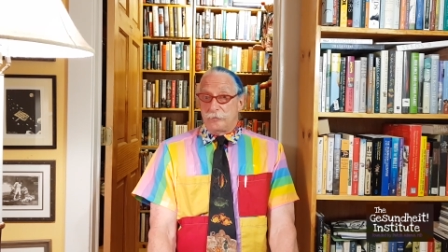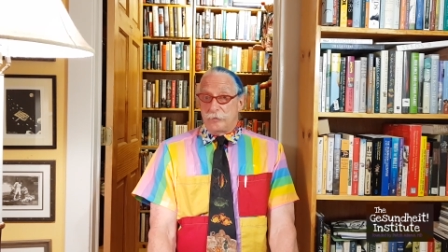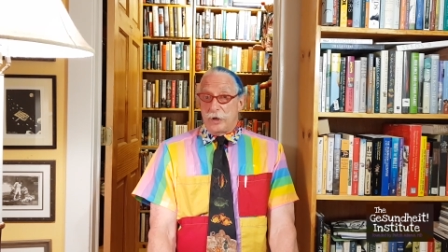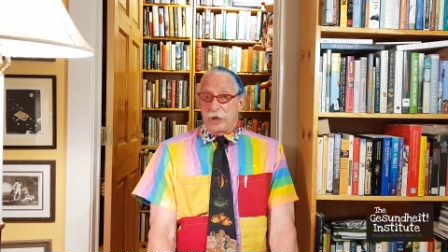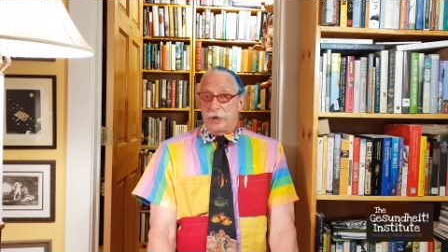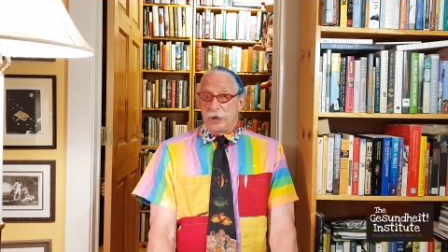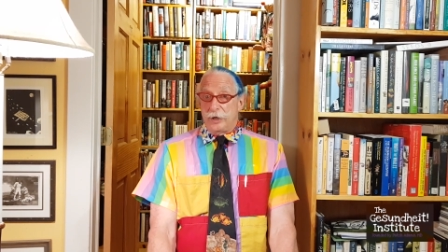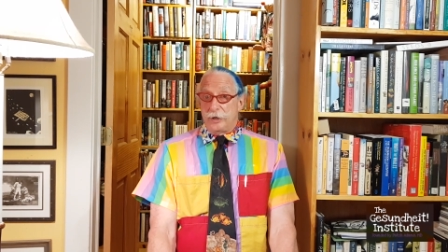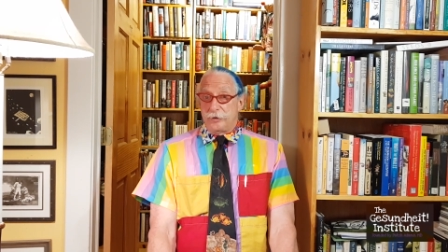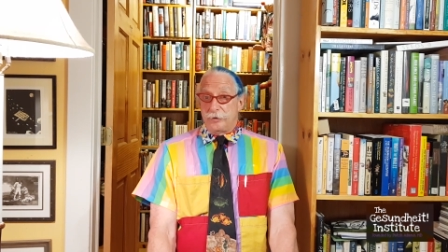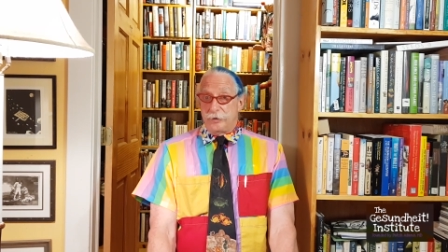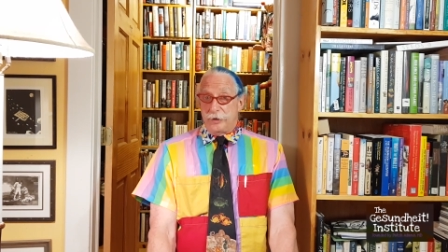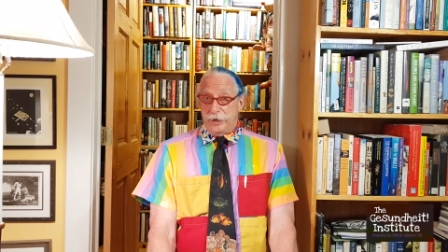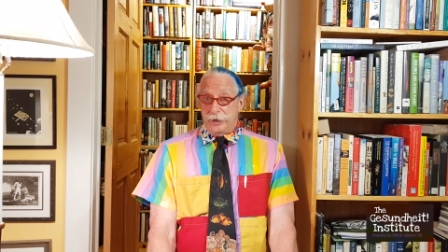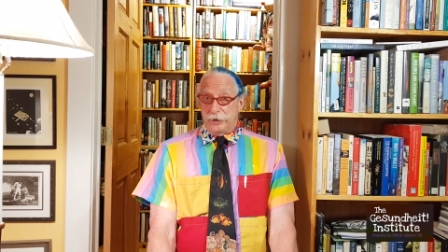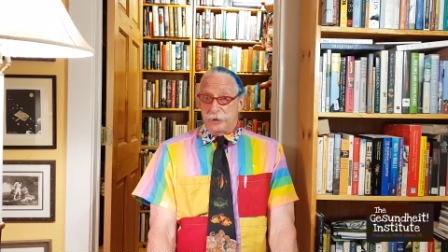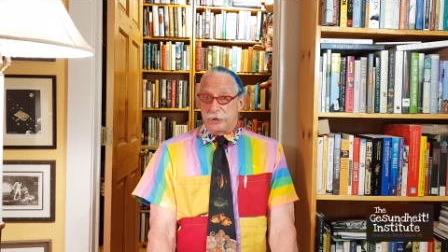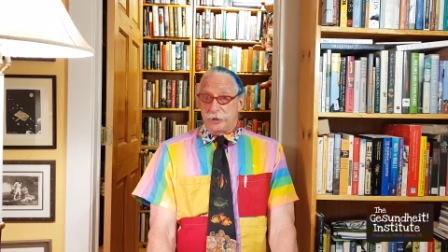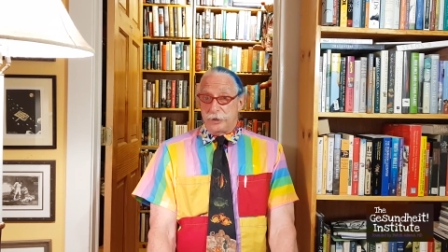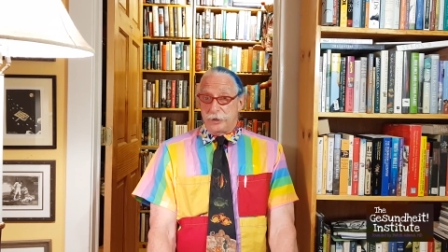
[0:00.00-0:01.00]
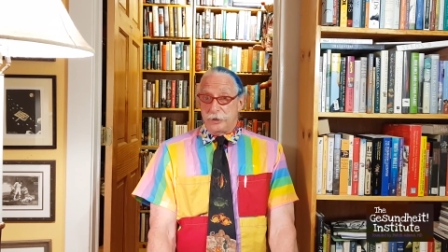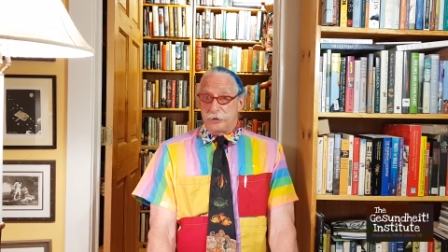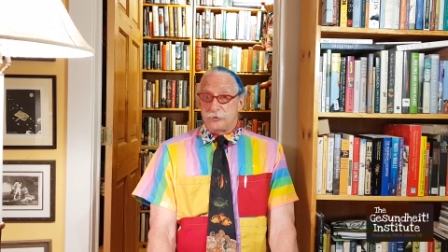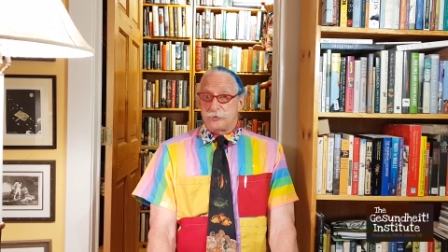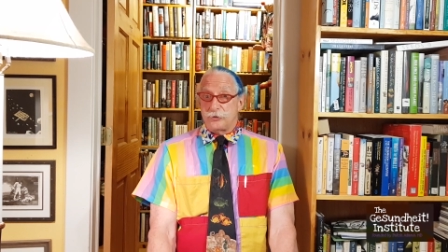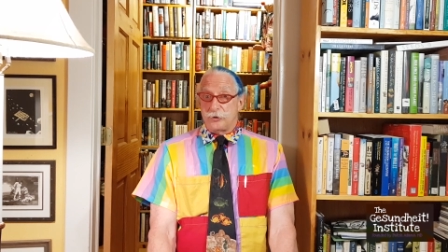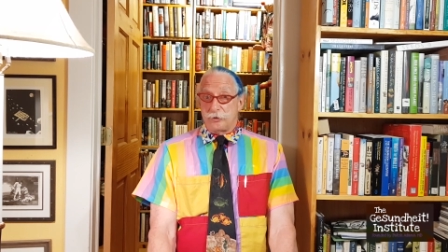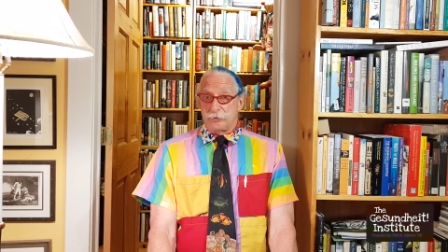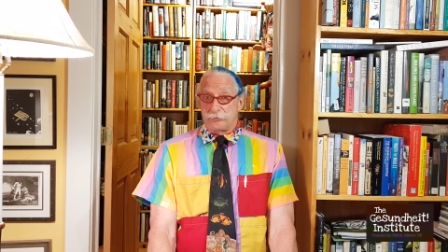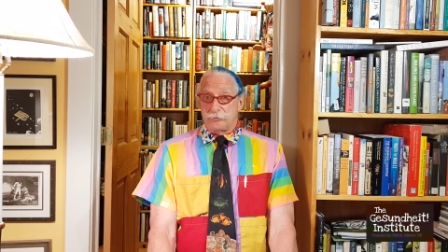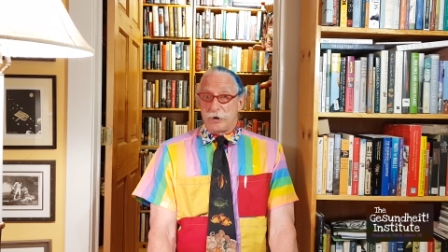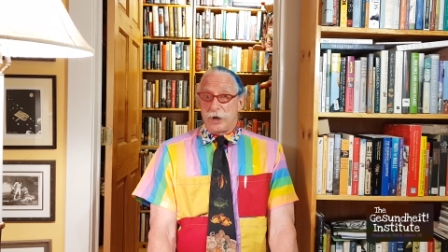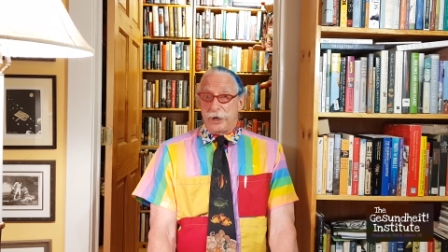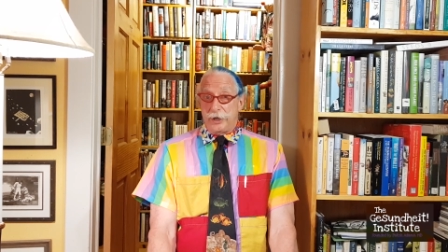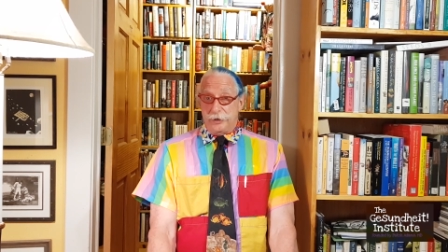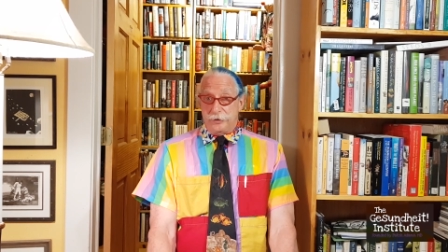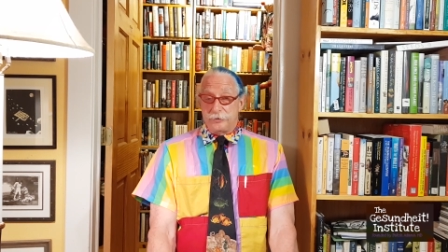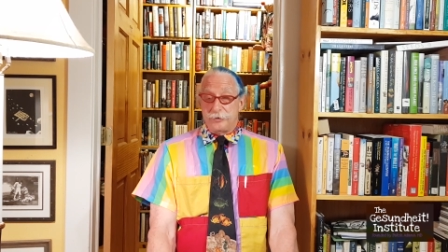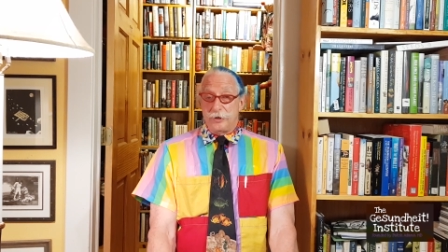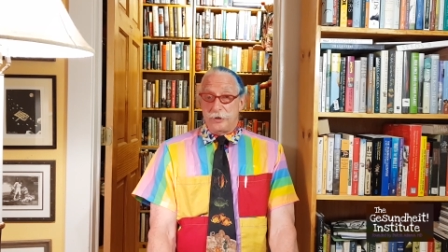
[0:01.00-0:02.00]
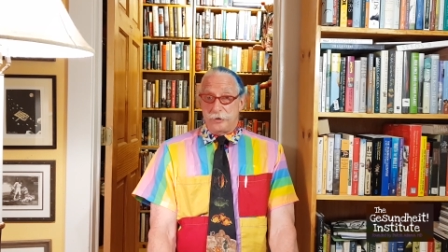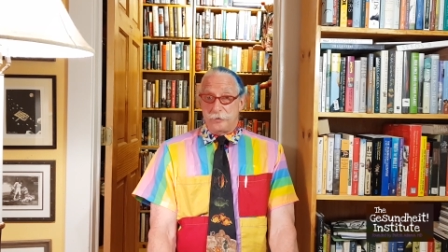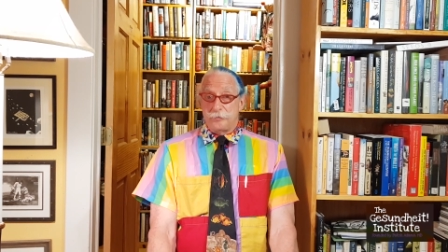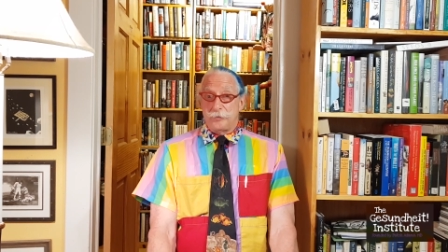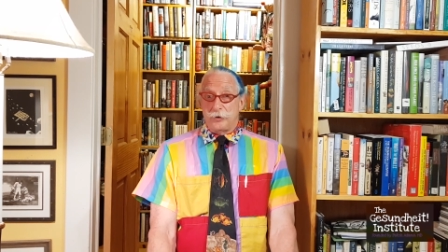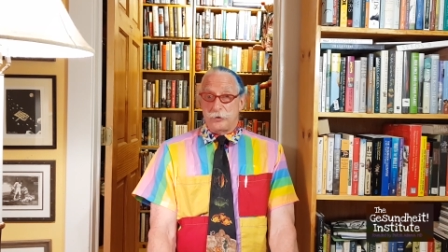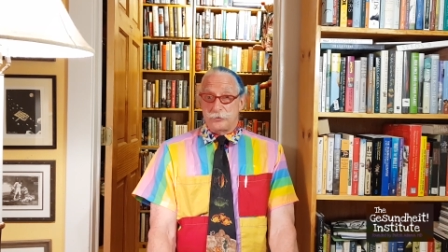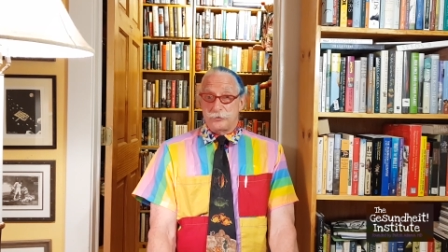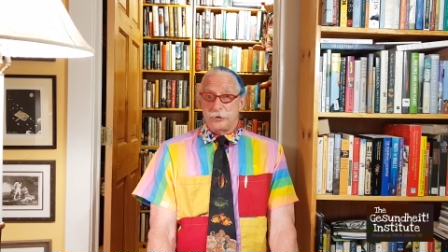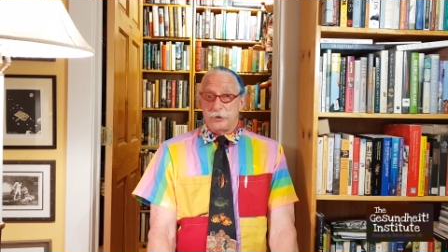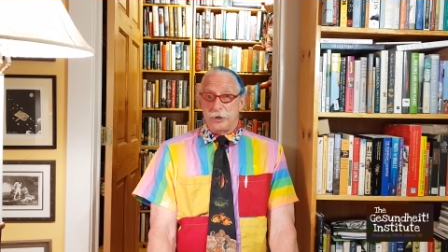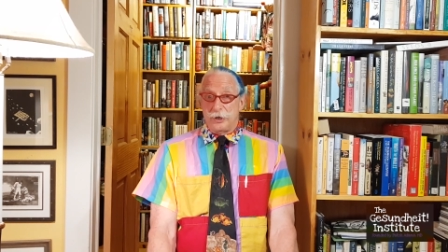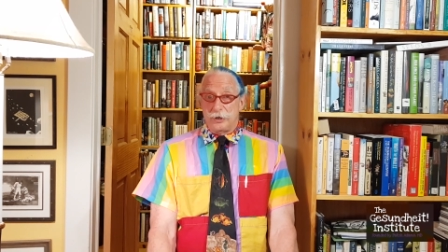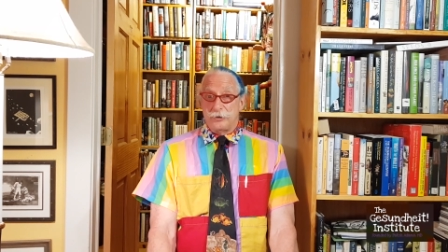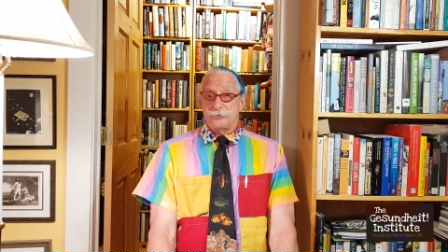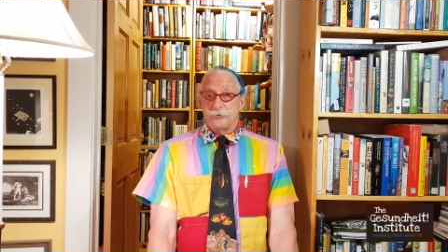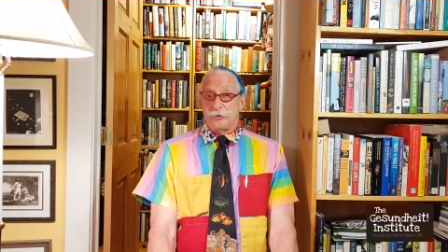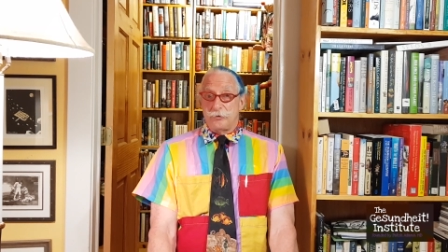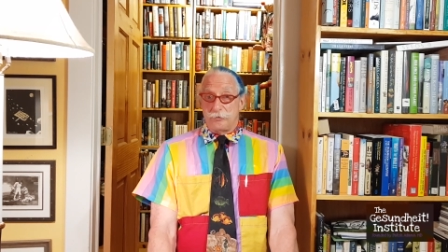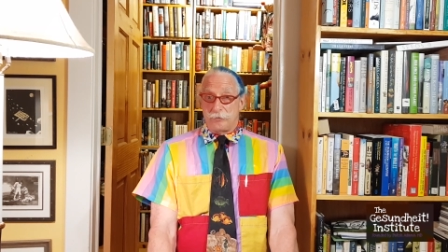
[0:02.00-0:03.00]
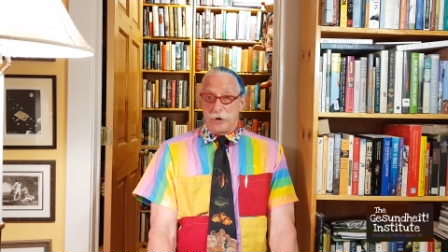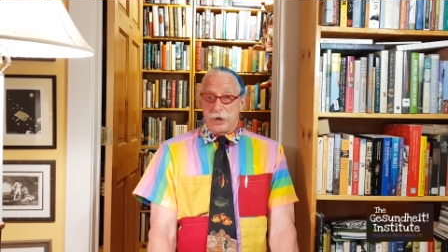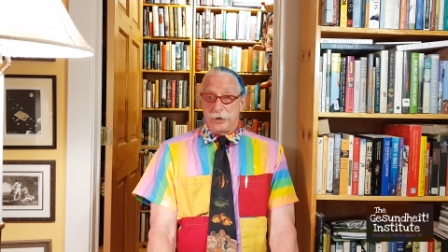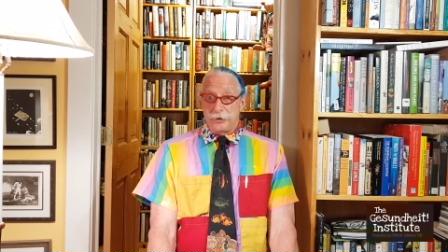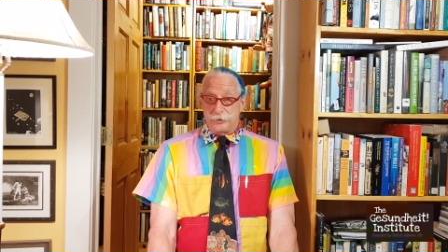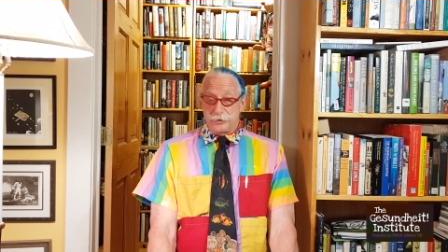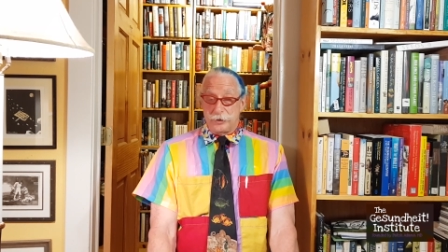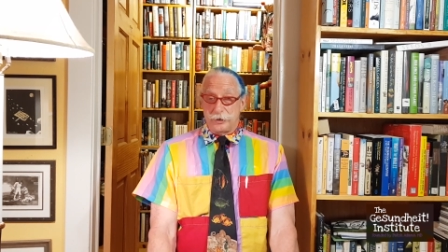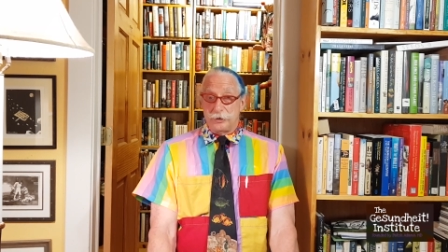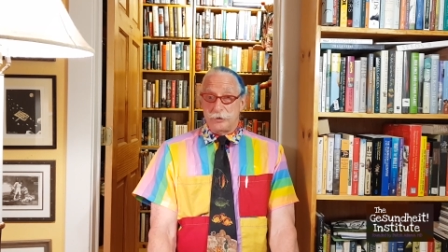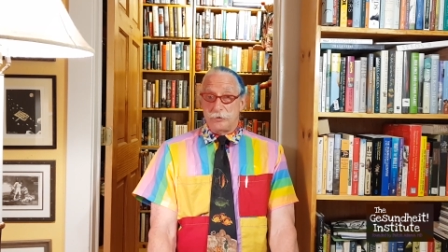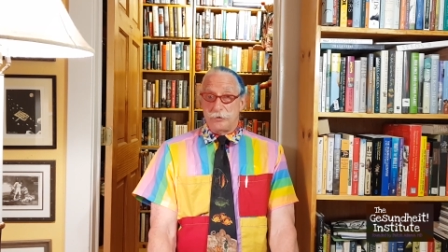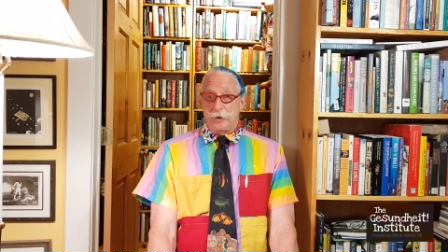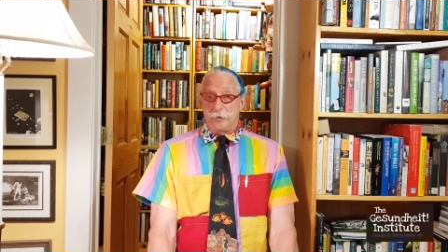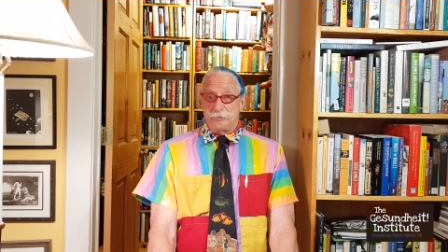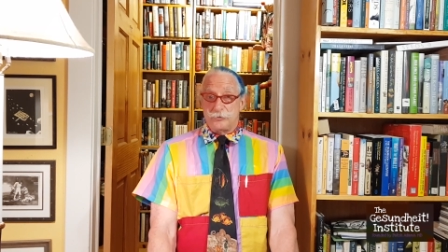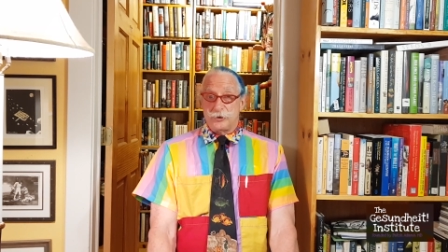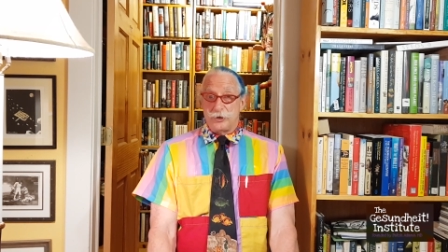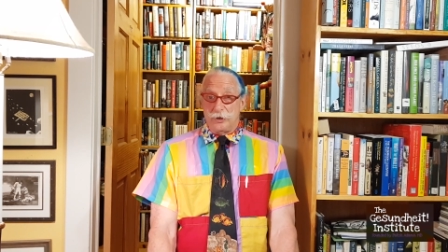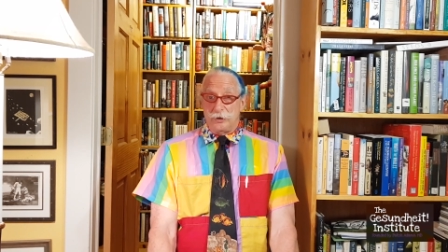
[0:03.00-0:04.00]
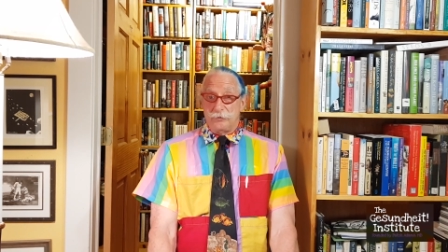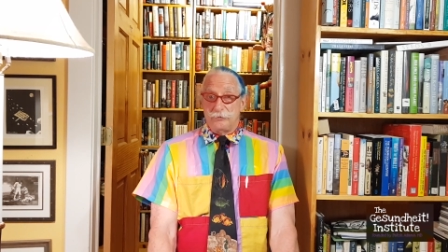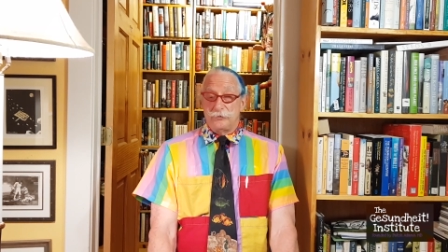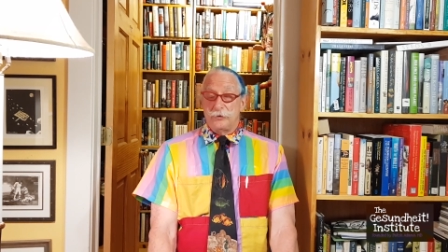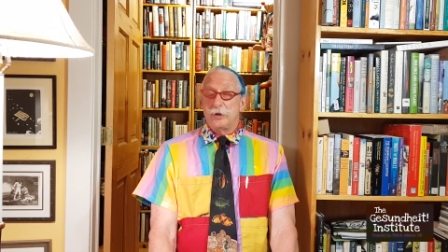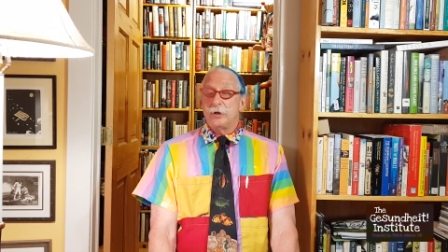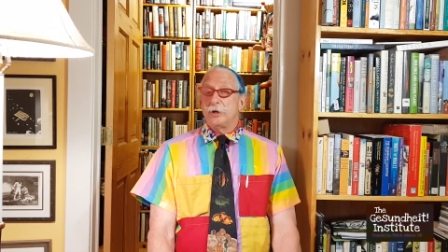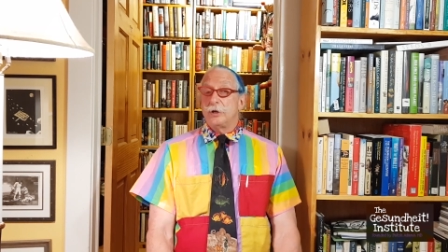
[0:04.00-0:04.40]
I think it is a right that a person has the right to kill themselves.